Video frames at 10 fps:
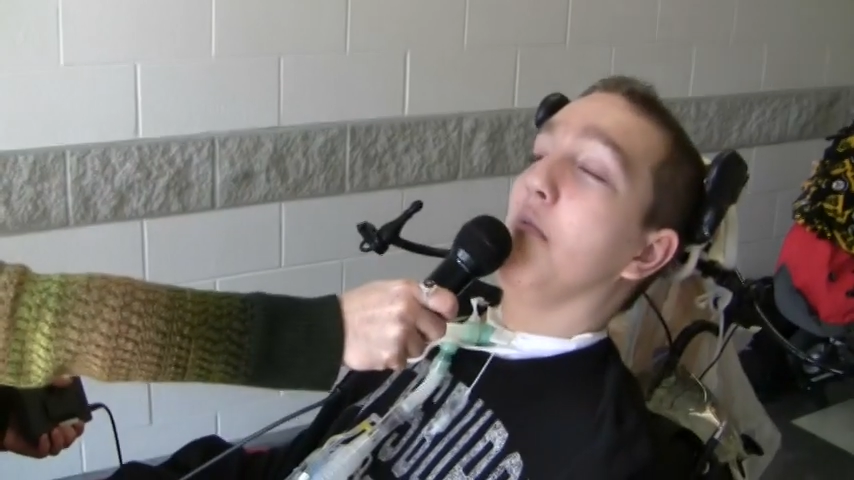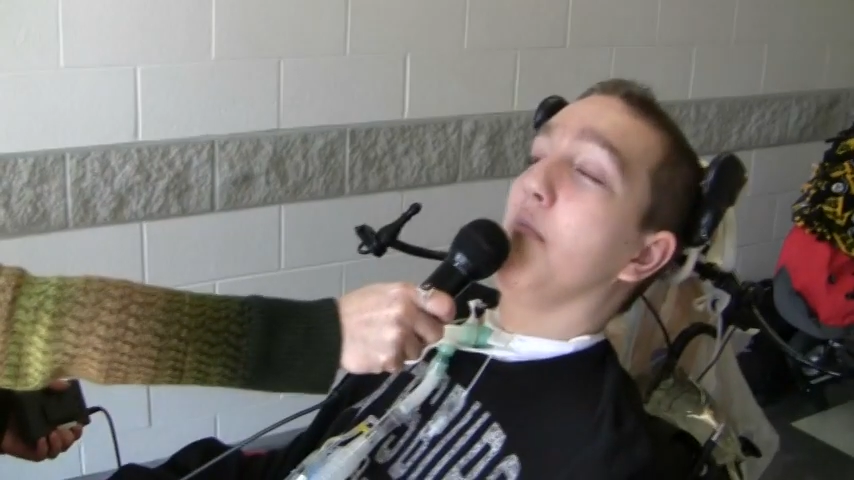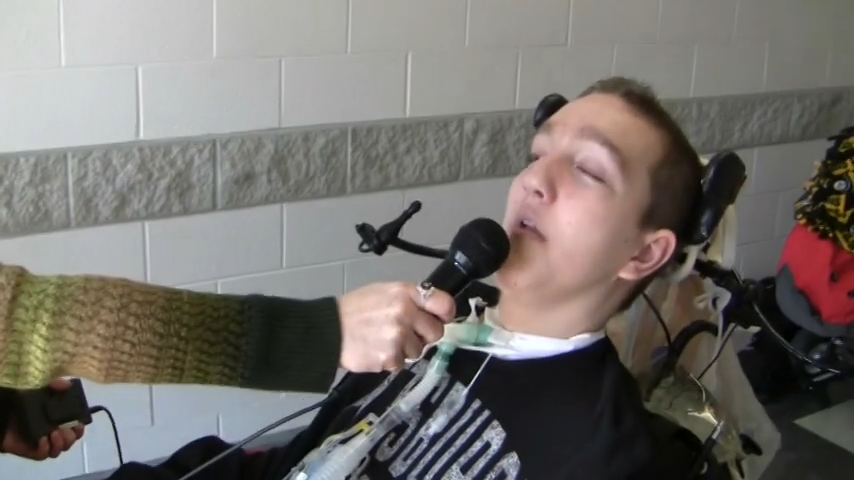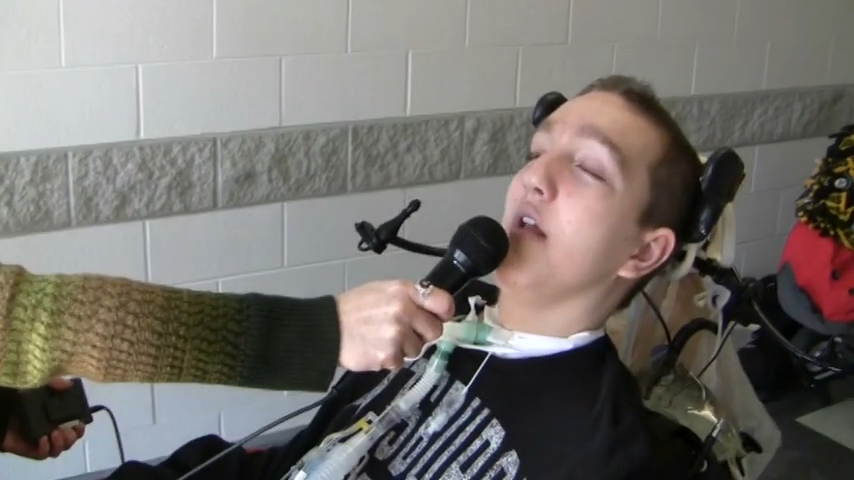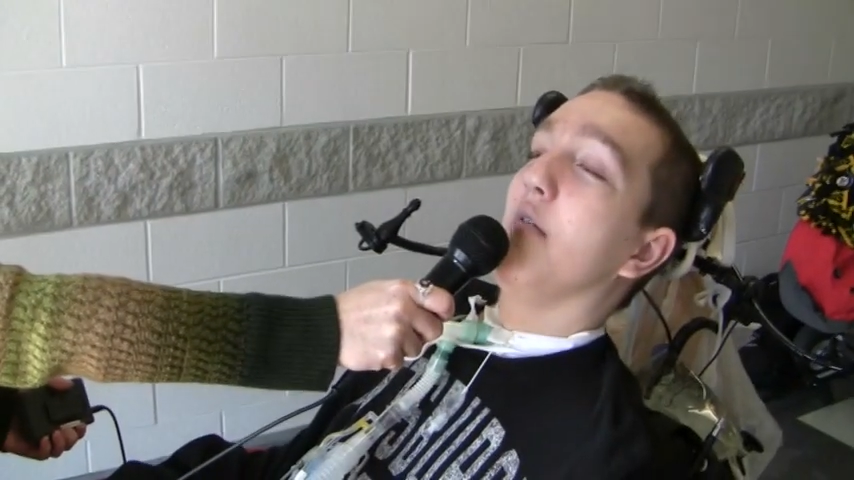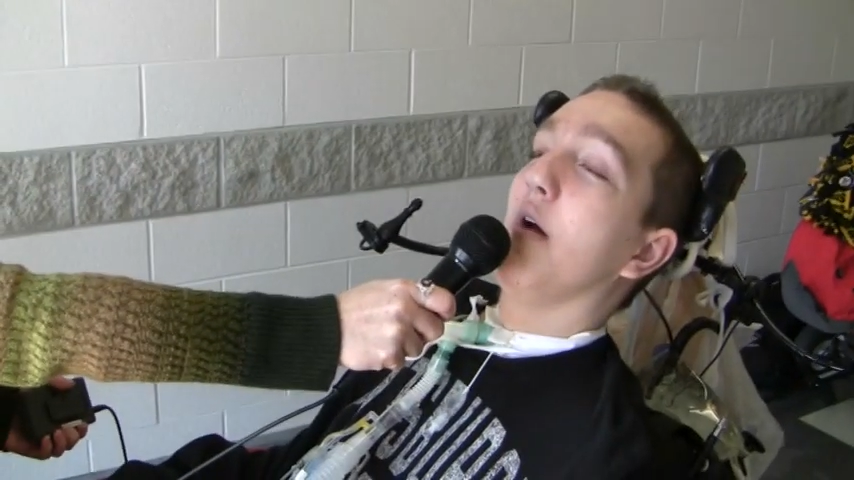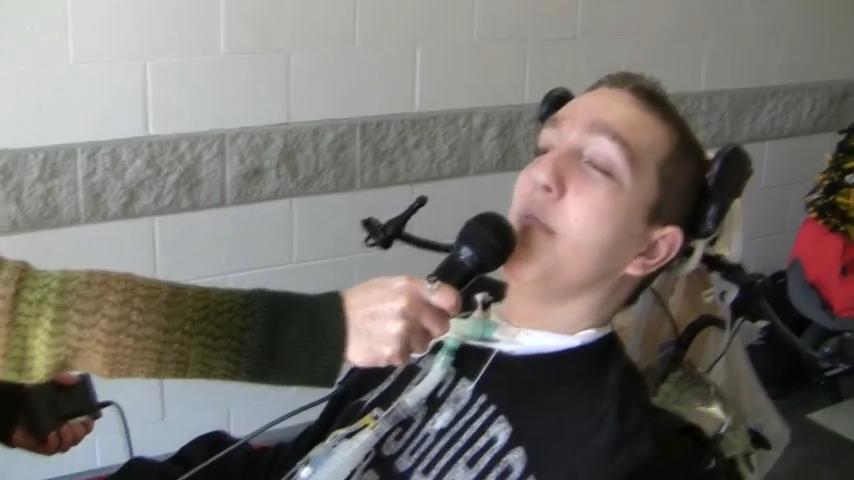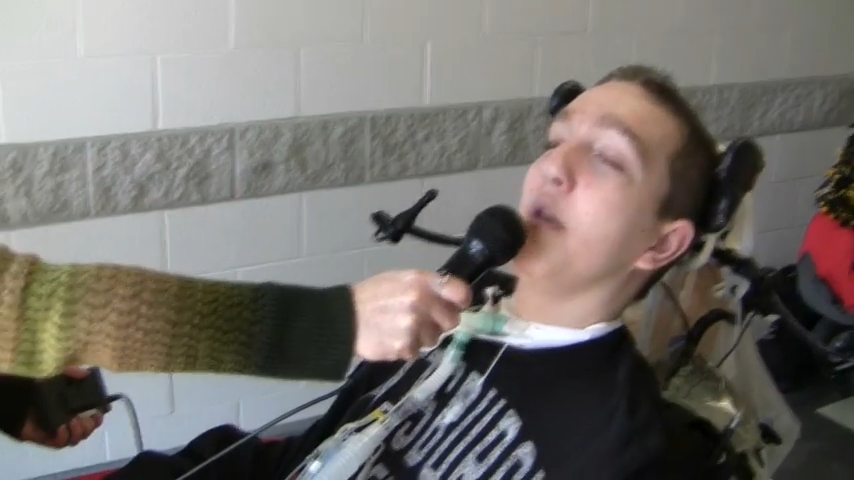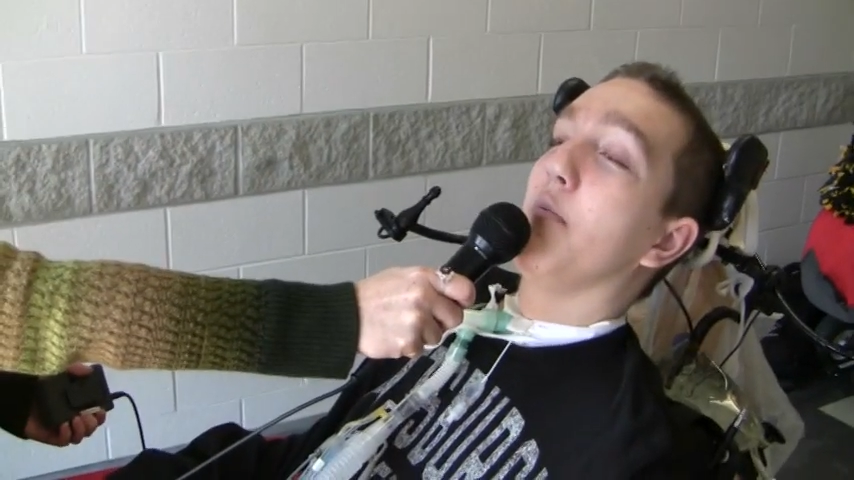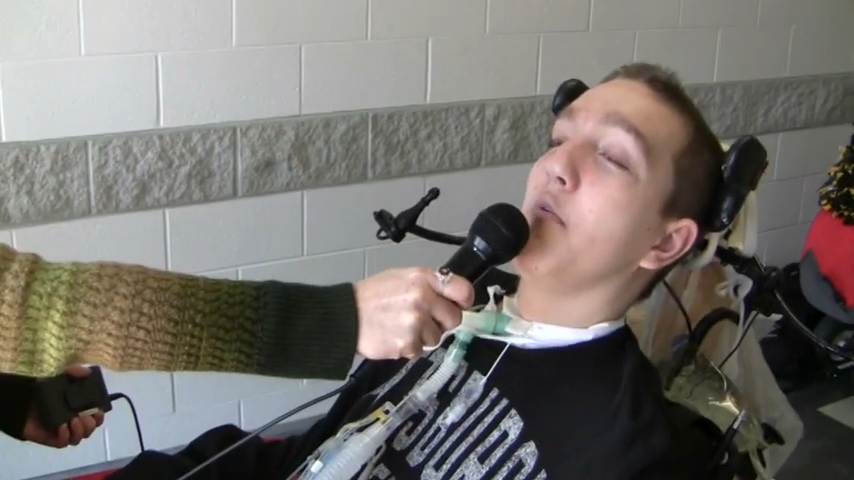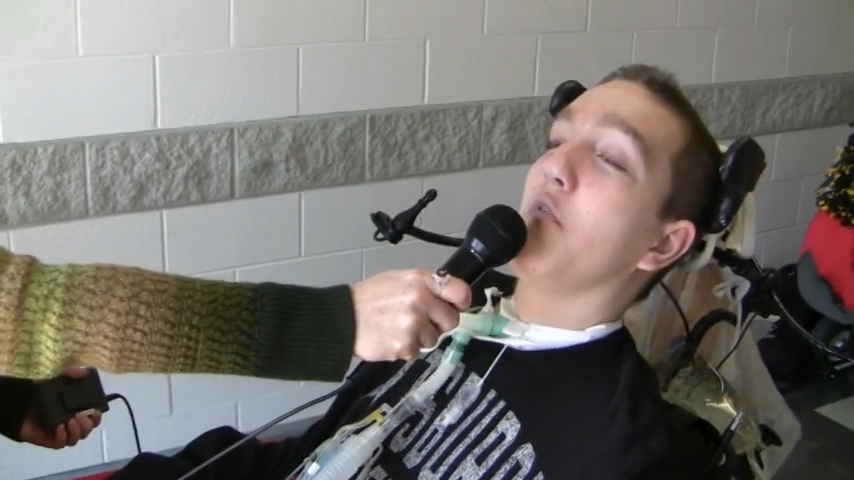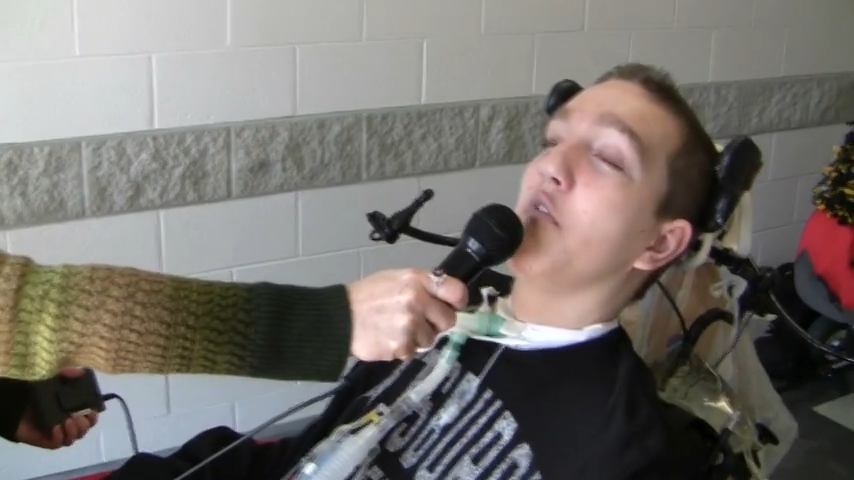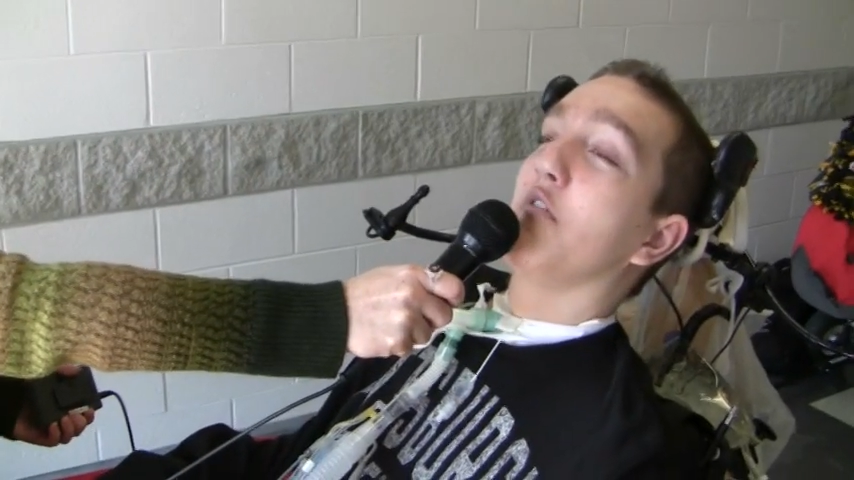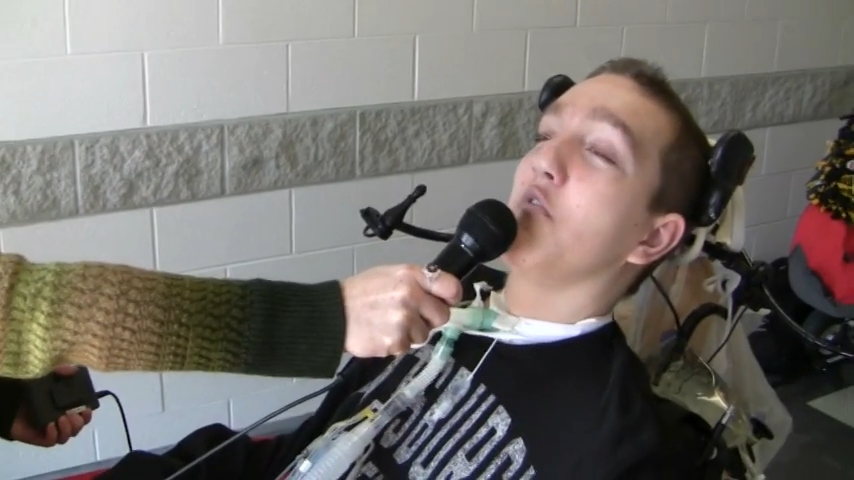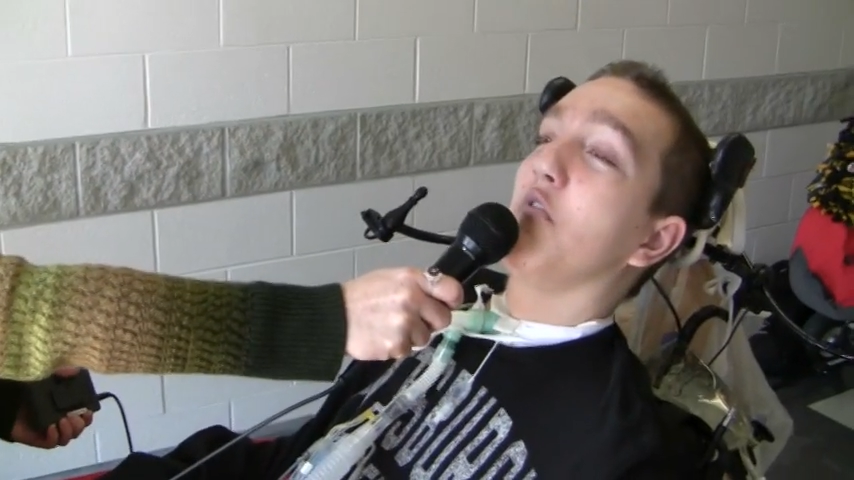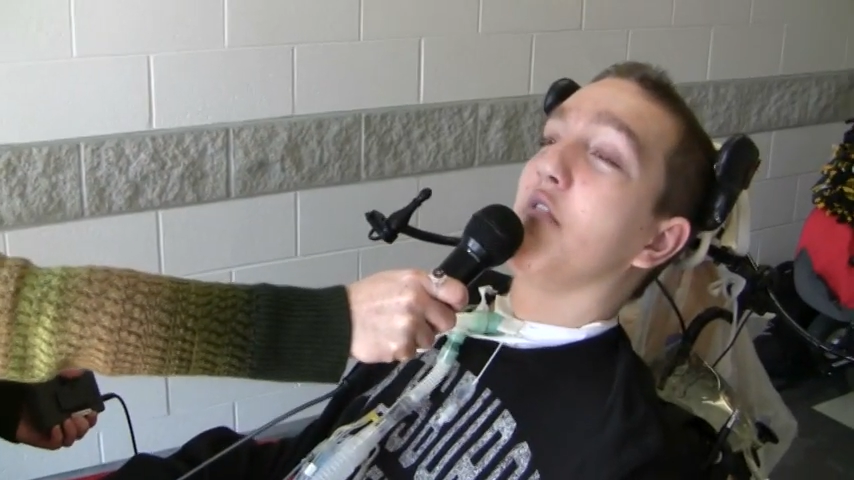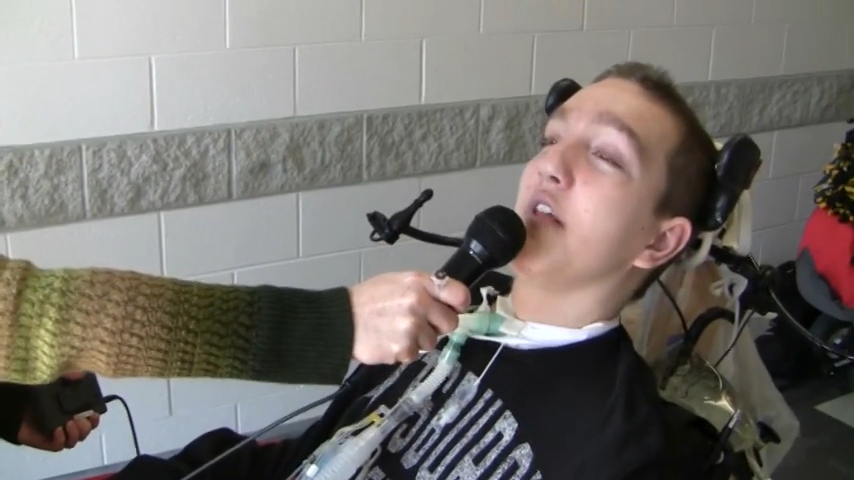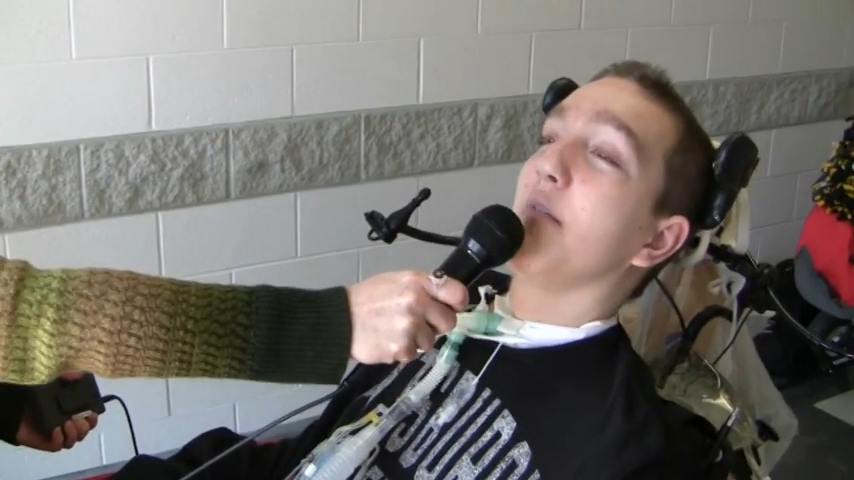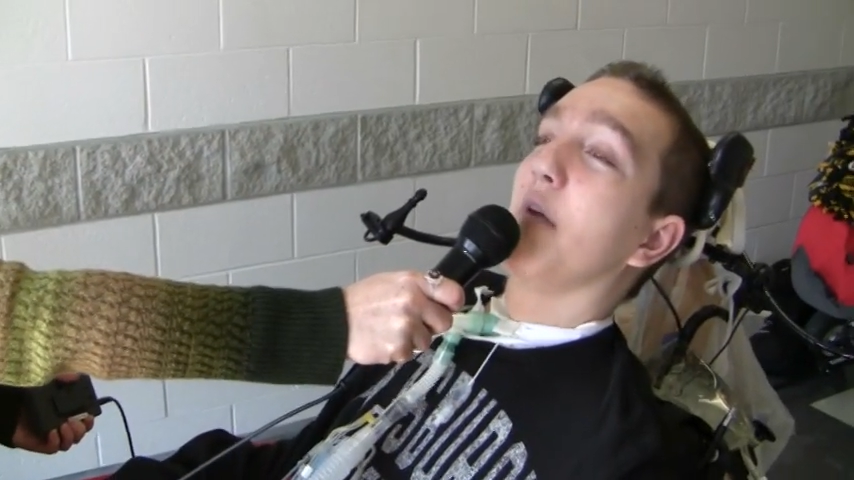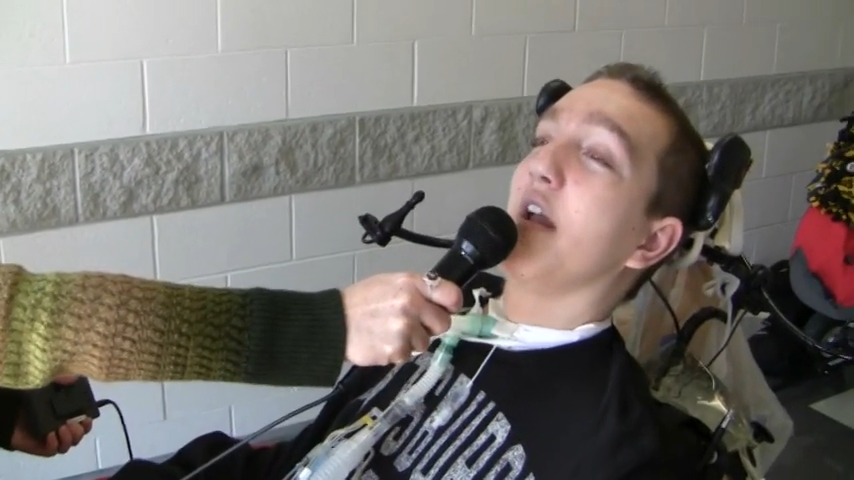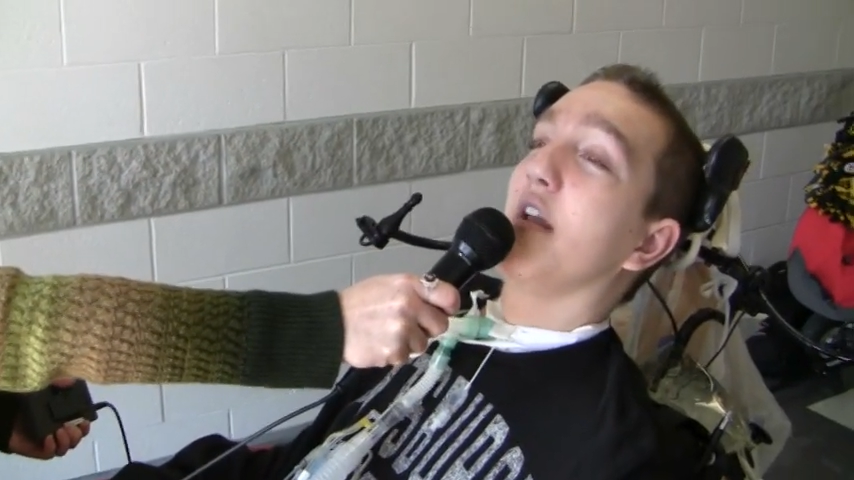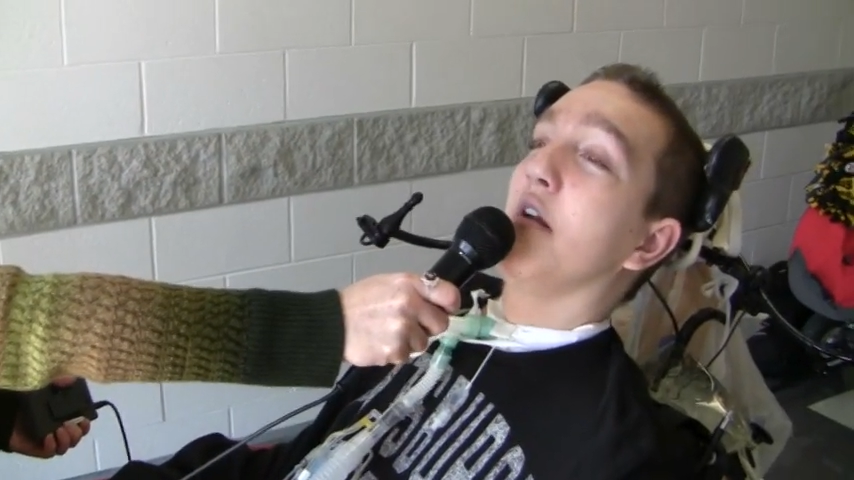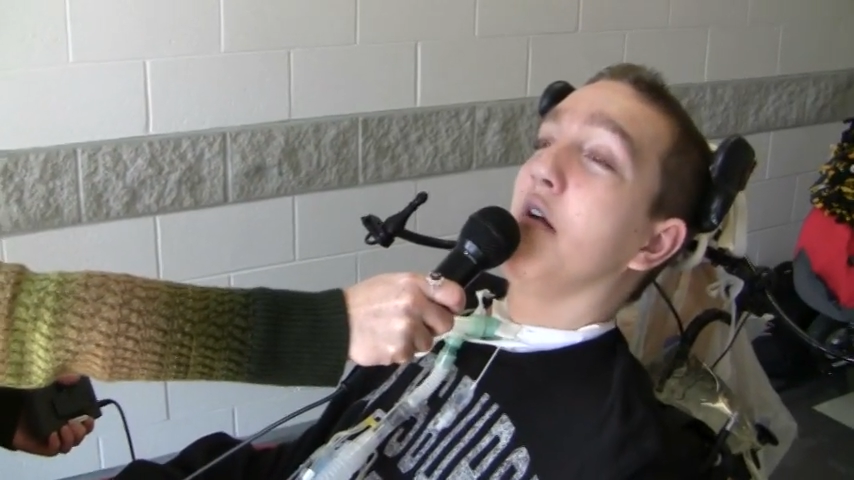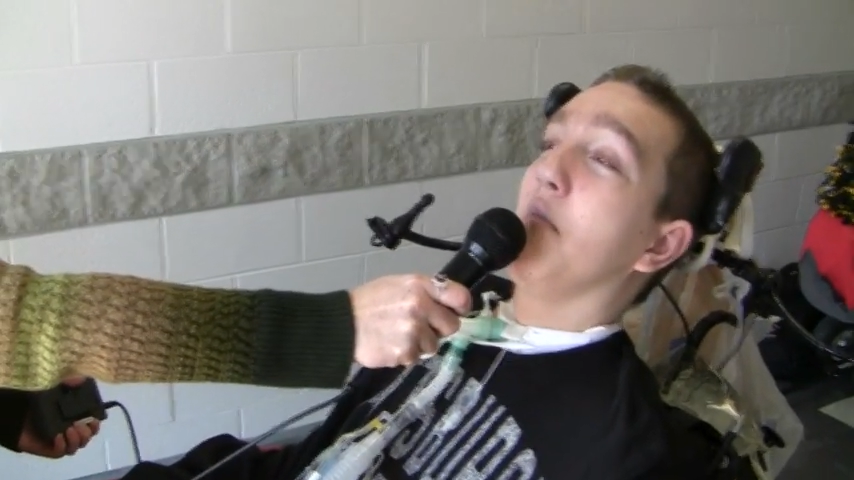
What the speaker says: being on people for school thing, my